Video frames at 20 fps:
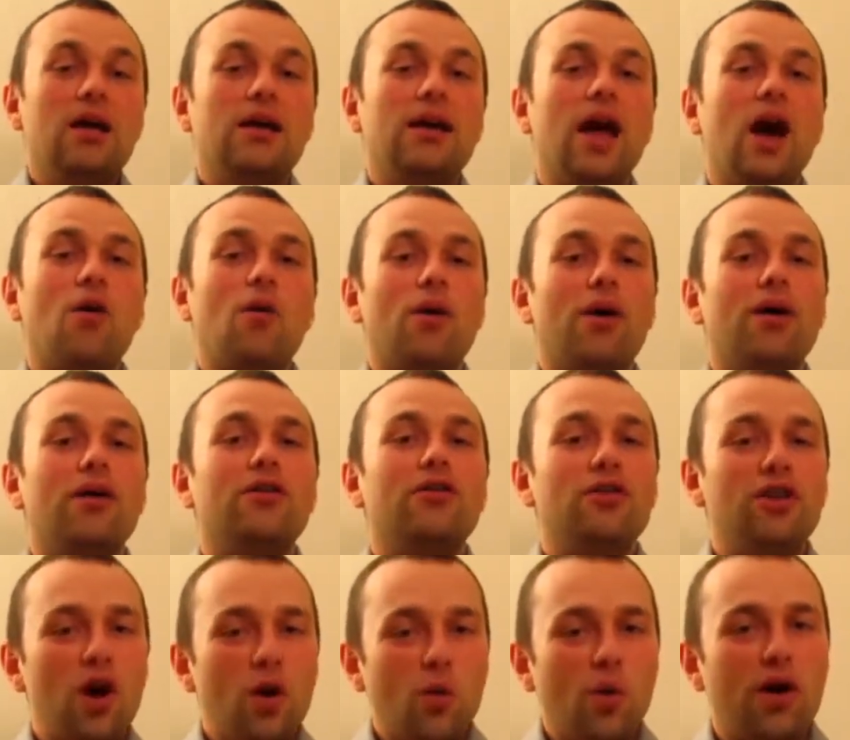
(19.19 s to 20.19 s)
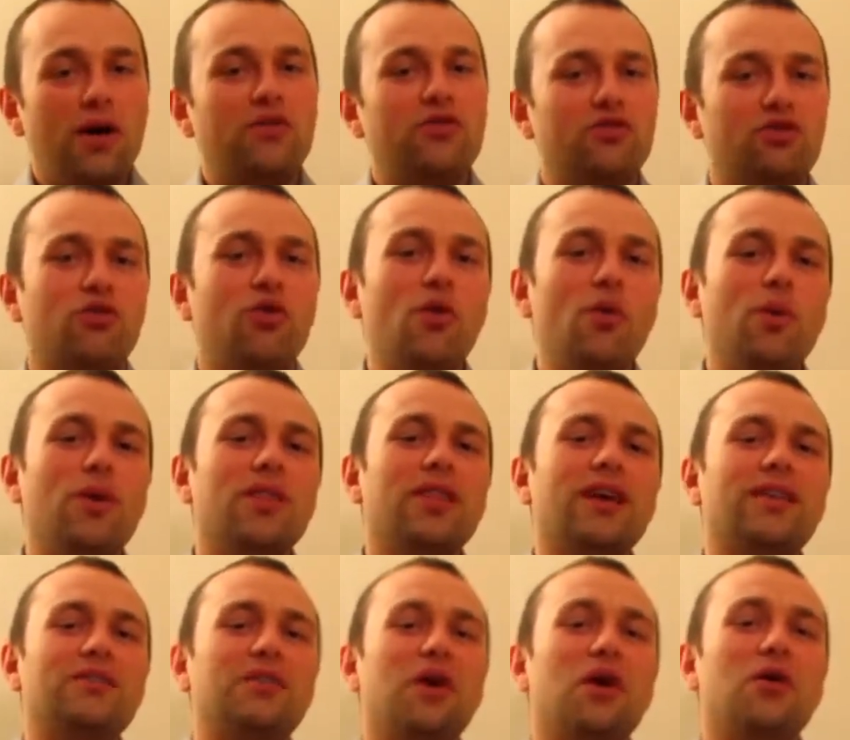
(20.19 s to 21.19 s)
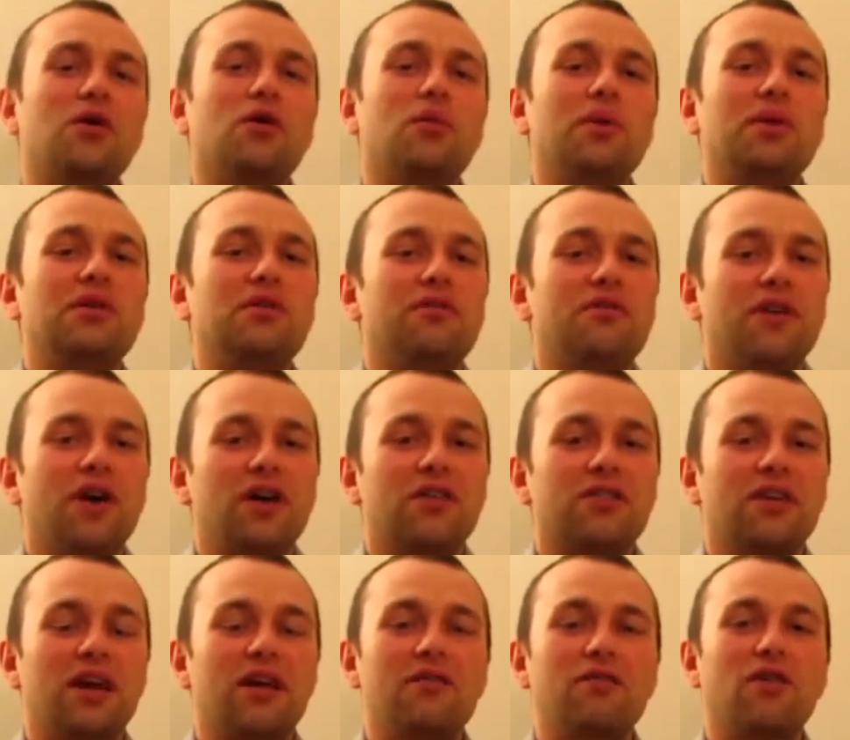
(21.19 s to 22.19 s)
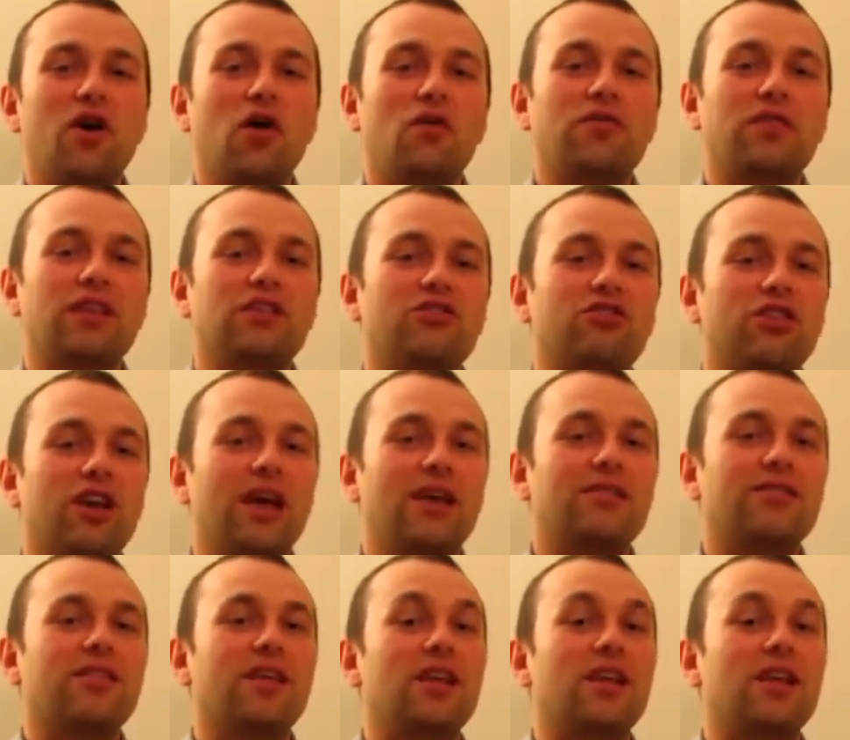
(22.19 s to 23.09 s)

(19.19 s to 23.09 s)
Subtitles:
Now you know what, it's true what they tell you when you first get involved in shares,